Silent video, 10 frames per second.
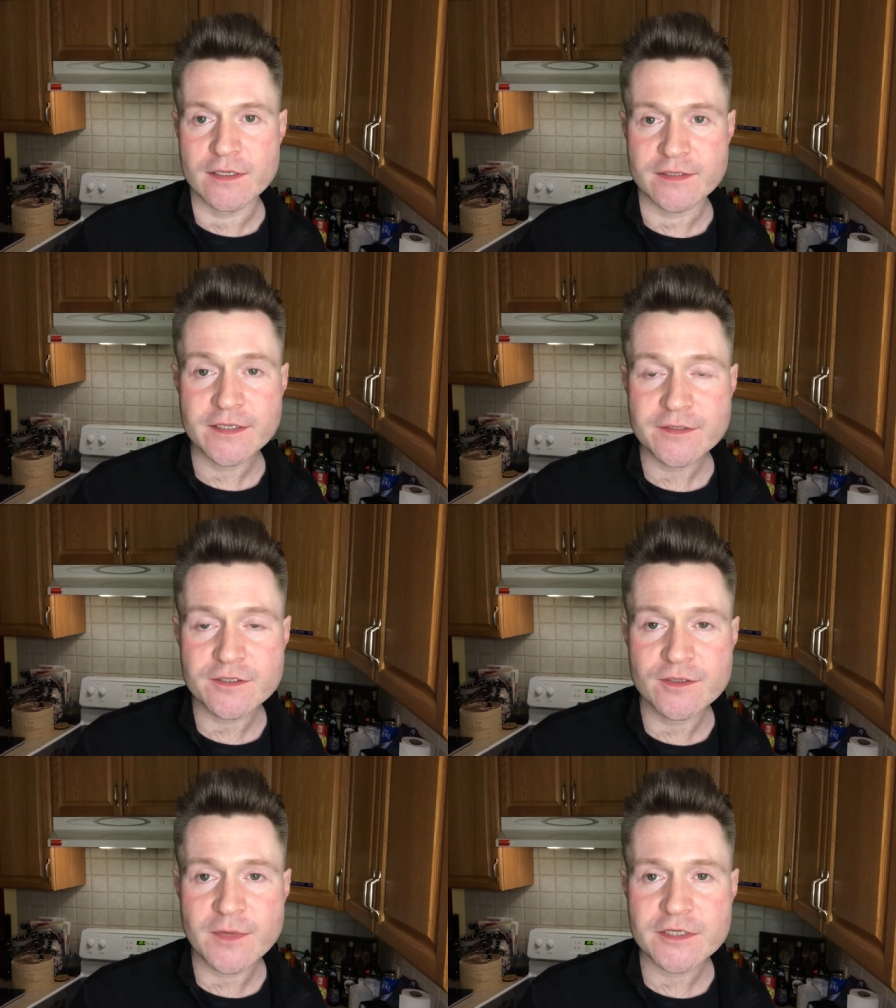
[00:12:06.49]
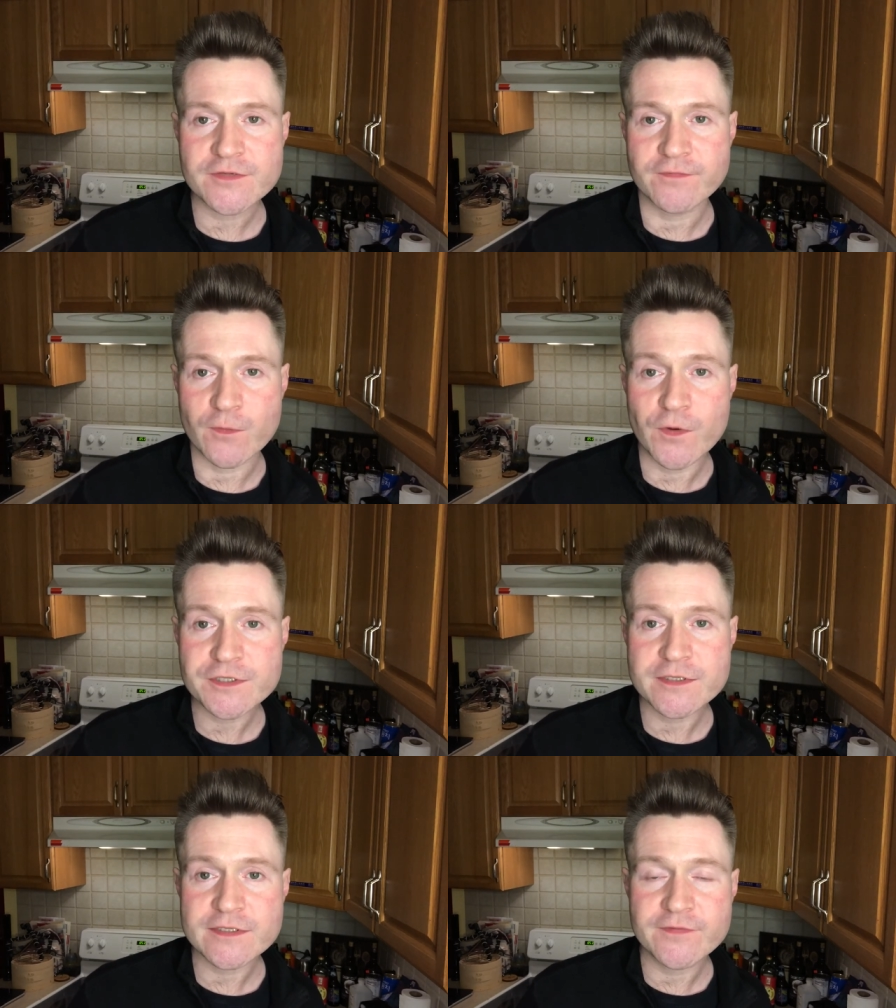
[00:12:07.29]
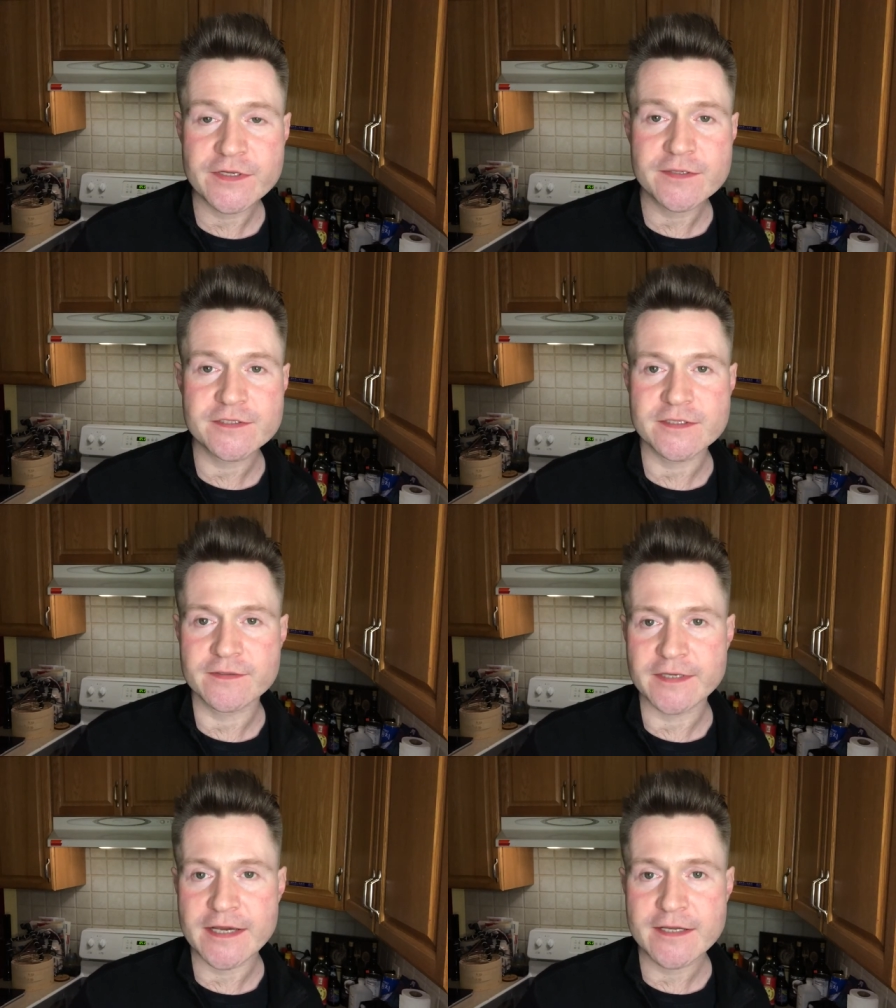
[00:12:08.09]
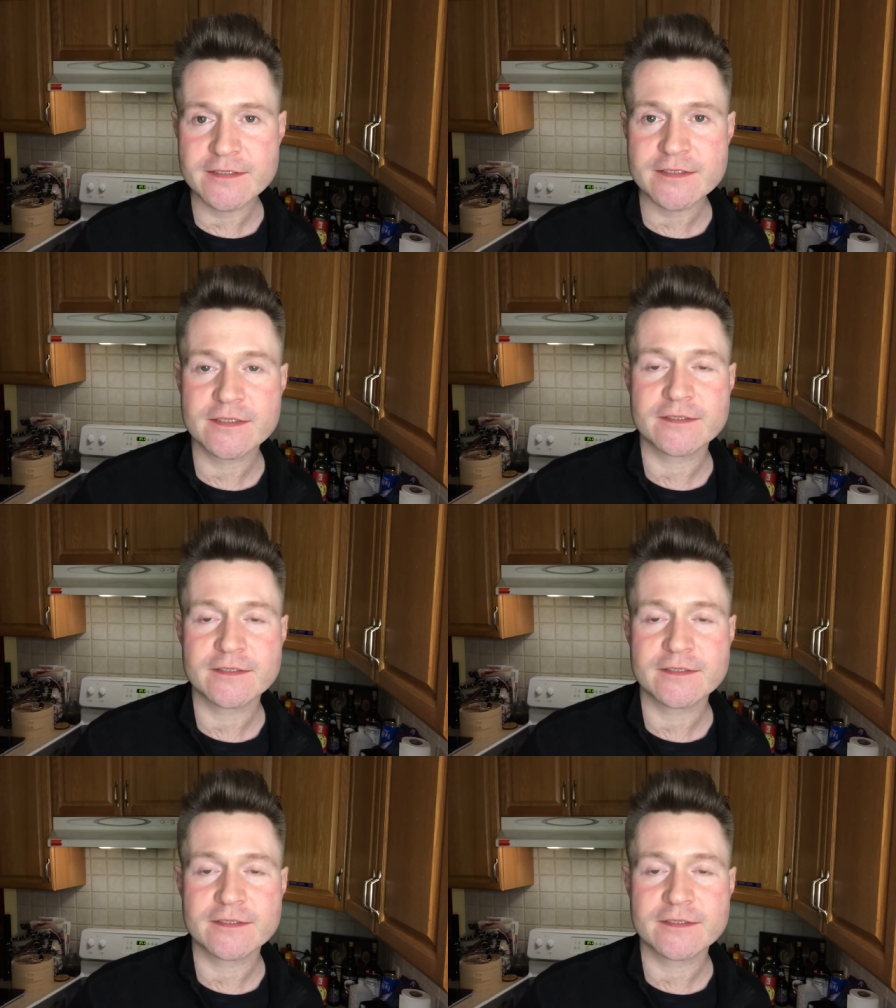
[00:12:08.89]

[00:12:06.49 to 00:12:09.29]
Thank you so much for watching this video till the end.